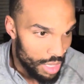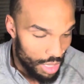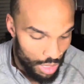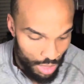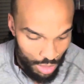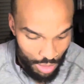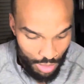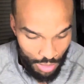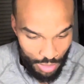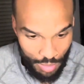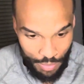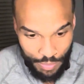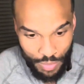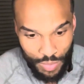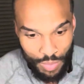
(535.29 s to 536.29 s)

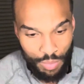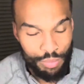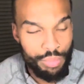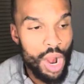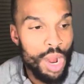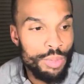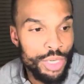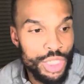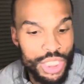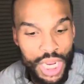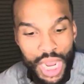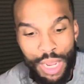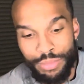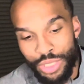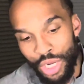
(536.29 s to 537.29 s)

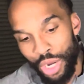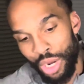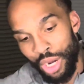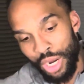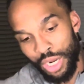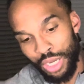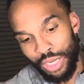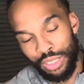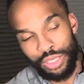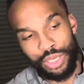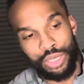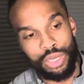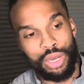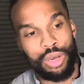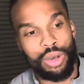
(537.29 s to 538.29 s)
barbershop talk,
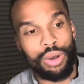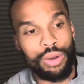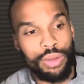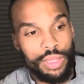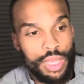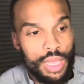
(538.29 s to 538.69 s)
you know,